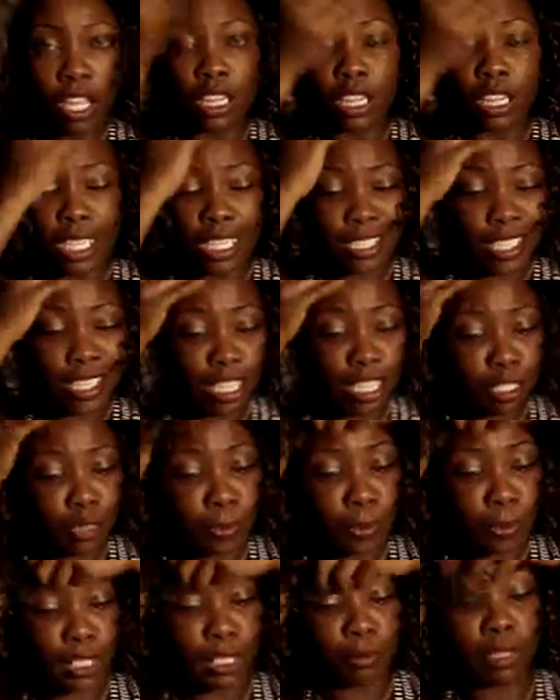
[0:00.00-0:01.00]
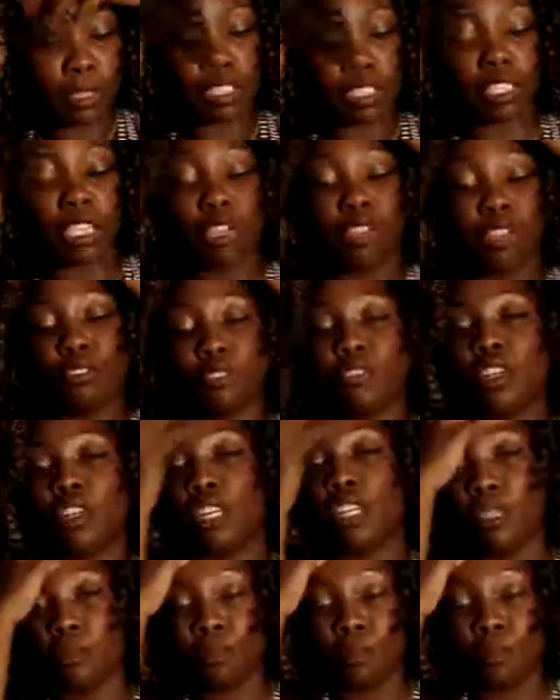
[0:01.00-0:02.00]
that's how you pretty much go
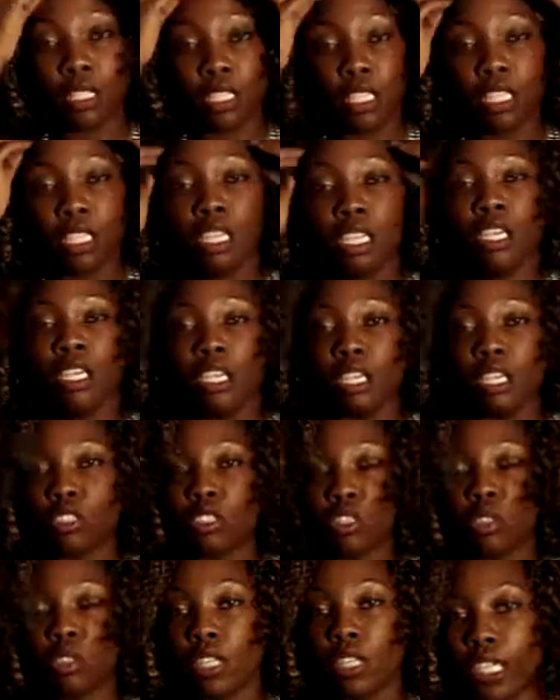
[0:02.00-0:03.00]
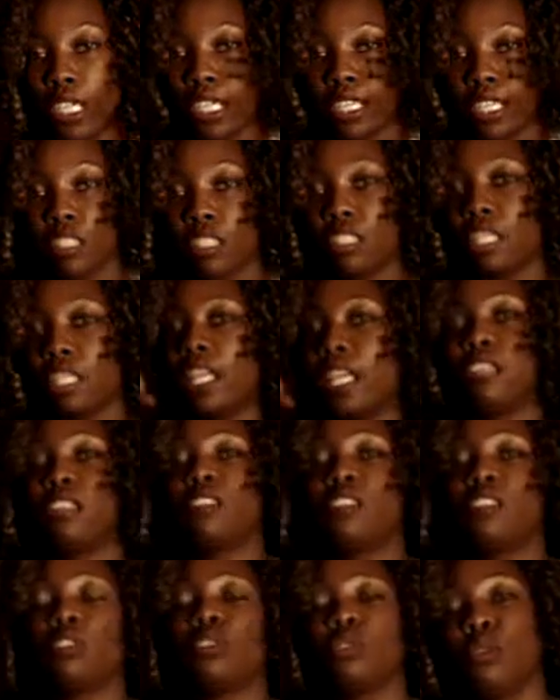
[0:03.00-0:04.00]
from a short
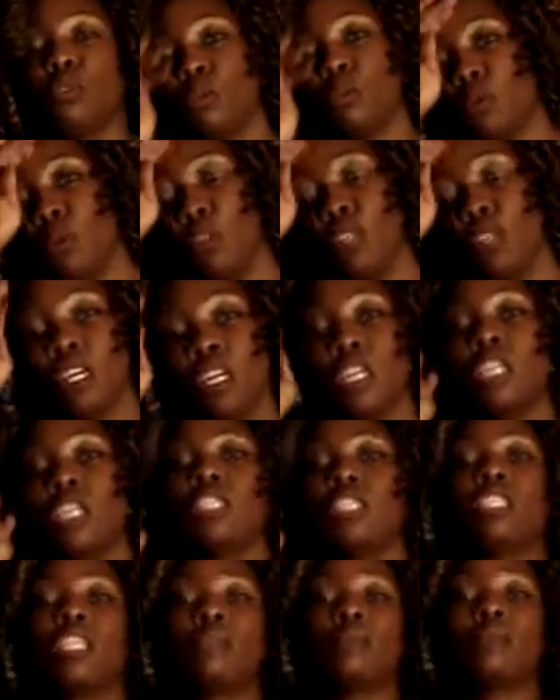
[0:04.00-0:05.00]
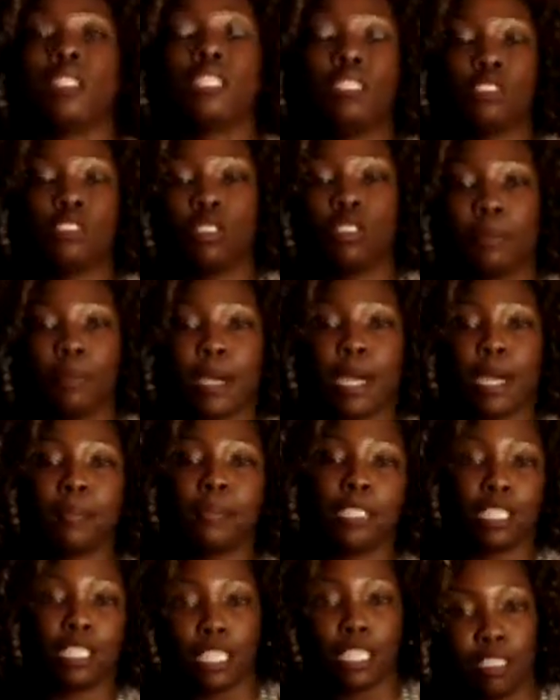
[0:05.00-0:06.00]
hairstyle to something that you could
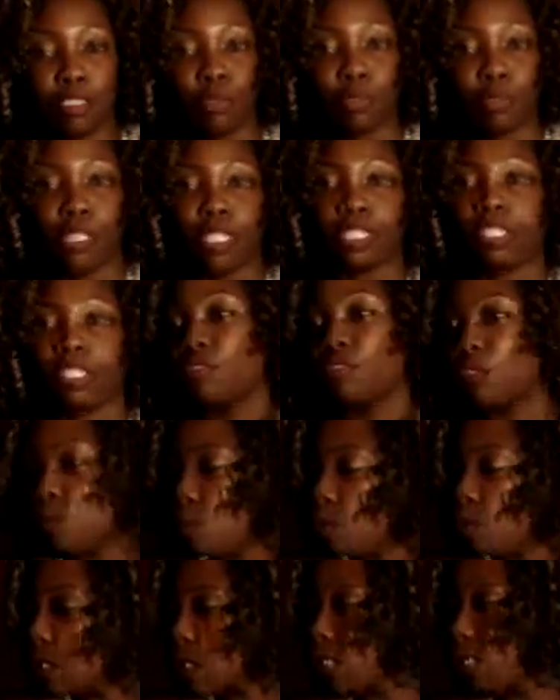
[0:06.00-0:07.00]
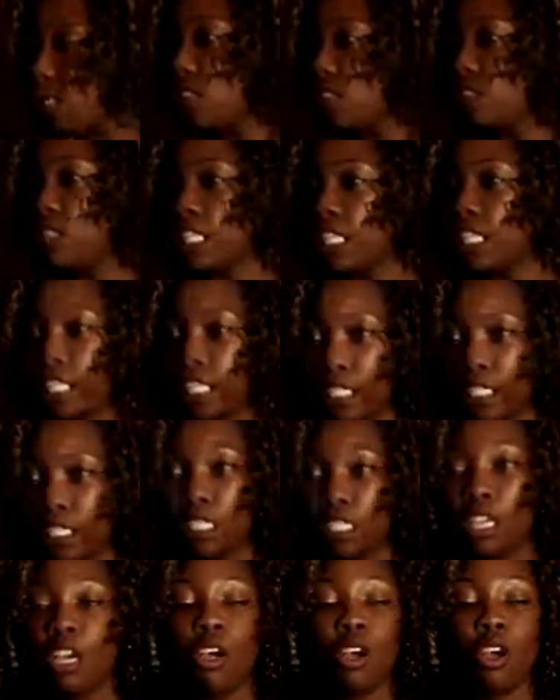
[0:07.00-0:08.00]
probably live with if you want a little
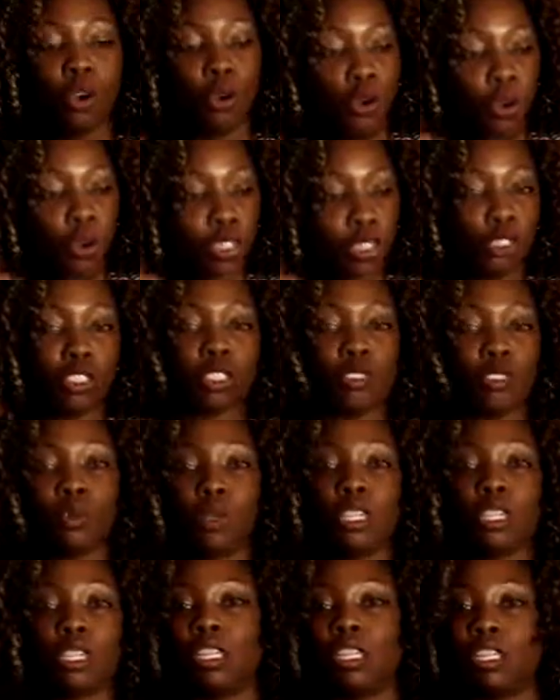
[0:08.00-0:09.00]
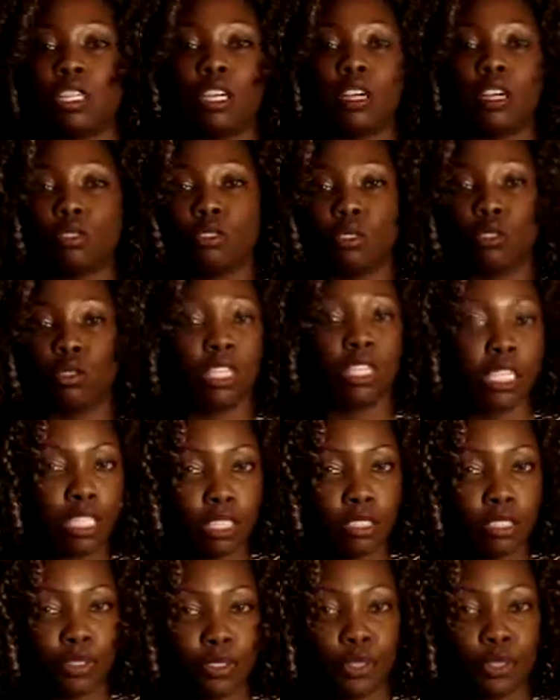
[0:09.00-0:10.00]
length, or you just want to go to an
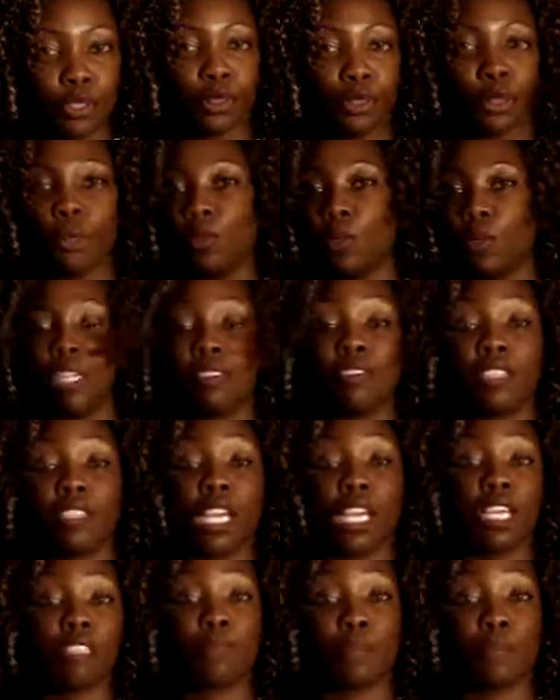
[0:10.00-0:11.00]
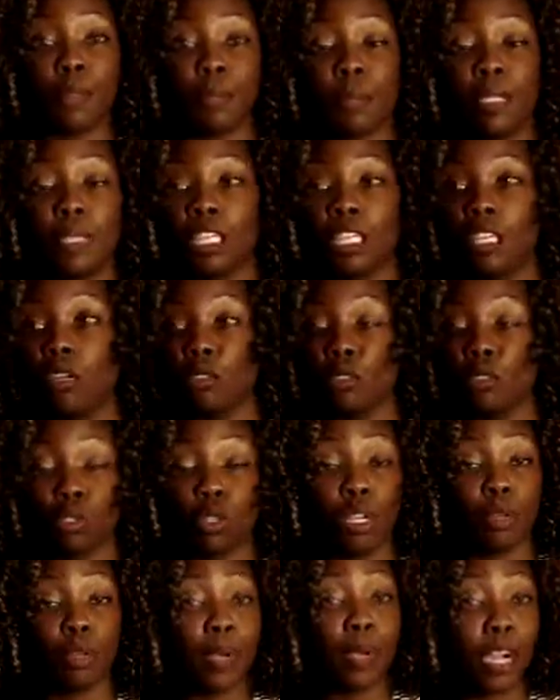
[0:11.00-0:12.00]
interview or whatever the case may be, go
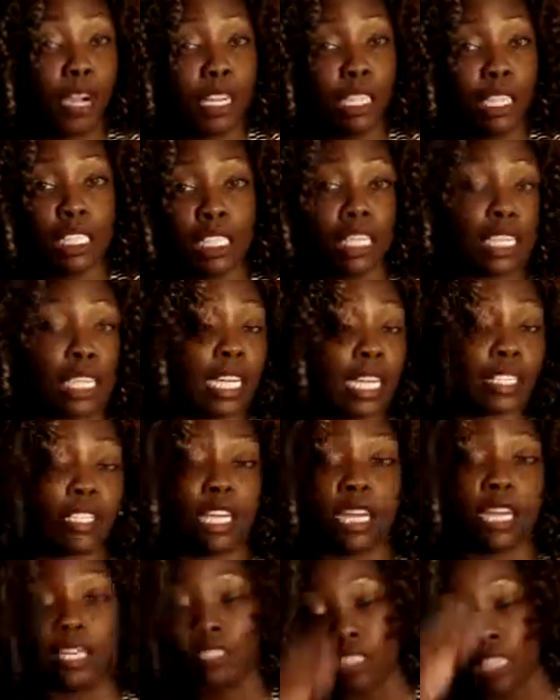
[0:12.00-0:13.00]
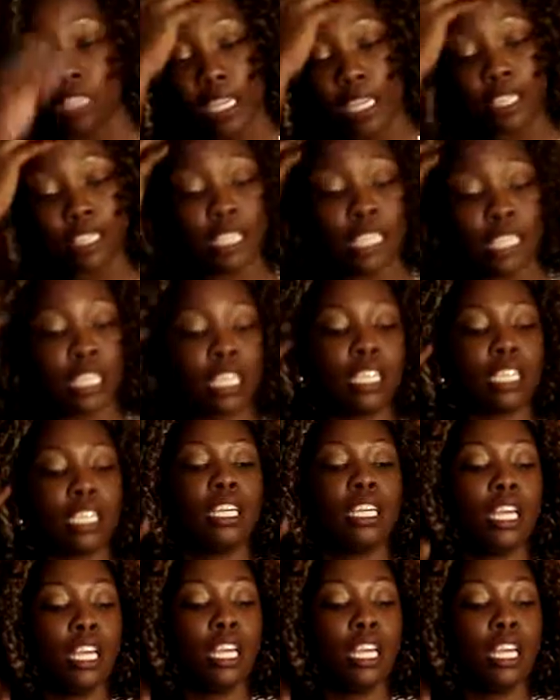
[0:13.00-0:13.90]
to a party, look like you had your hair done,